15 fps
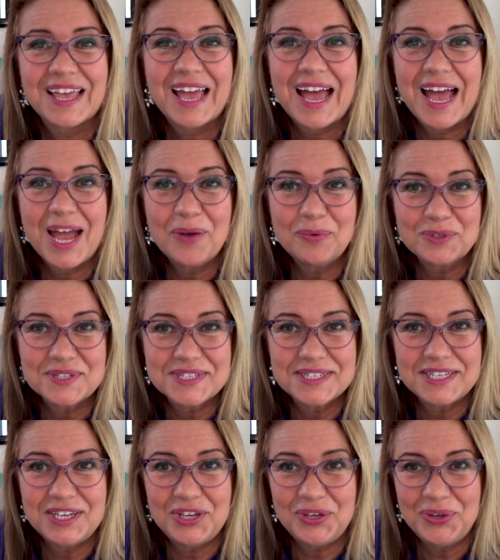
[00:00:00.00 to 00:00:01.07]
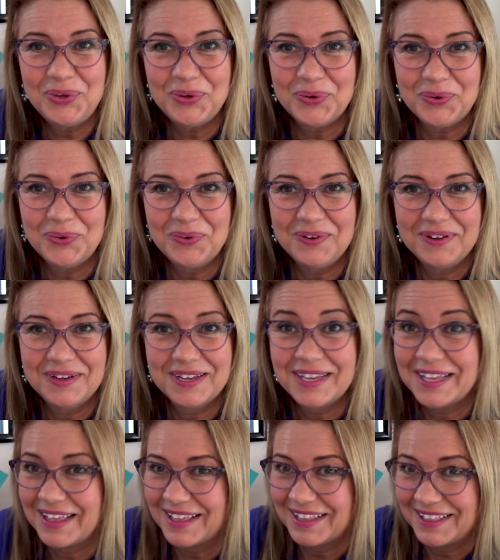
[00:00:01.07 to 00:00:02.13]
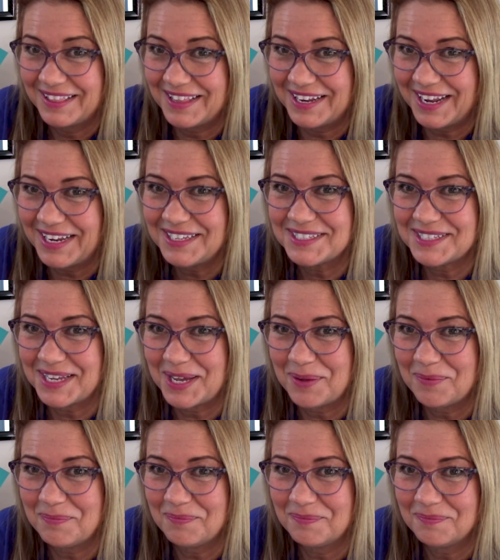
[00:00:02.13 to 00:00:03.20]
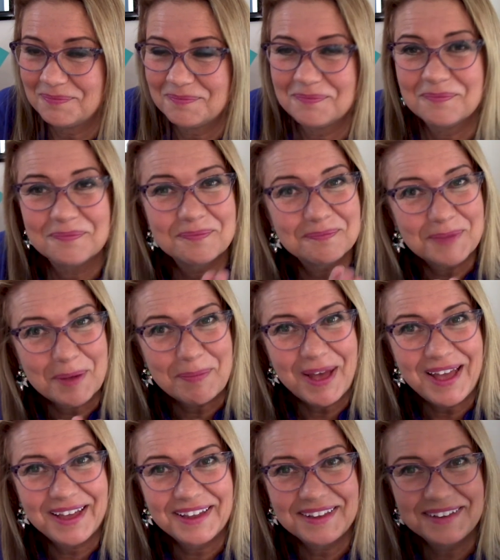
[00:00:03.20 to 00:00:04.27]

I will see you the next time. Bye-bye.